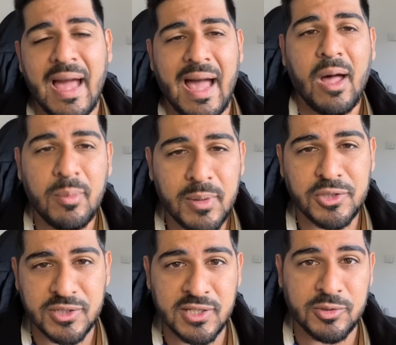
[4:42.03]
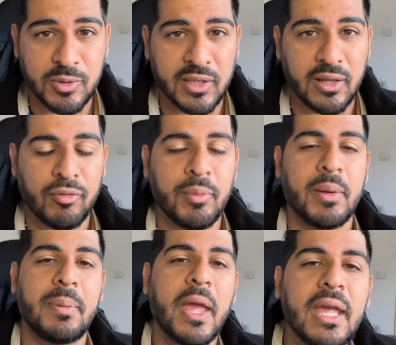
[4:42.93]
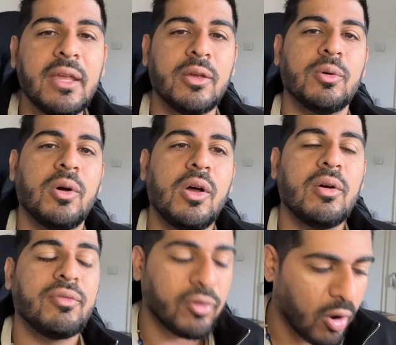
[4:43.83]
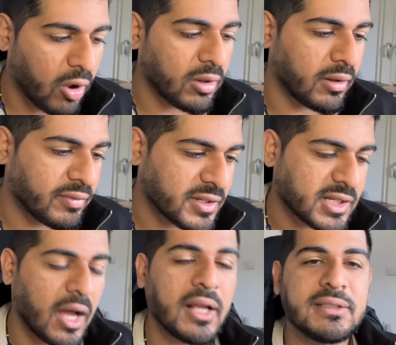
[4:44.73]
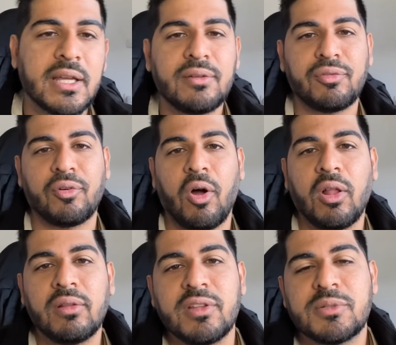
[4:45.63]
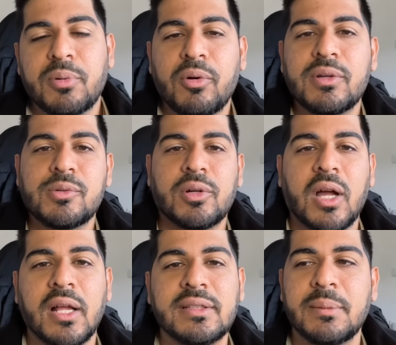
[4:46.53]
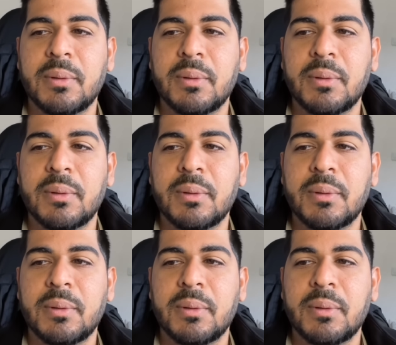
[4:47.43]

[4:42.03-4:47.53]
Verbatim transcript: How much is the Israeli government paying you for all of this content, for all of this pro-Israel content?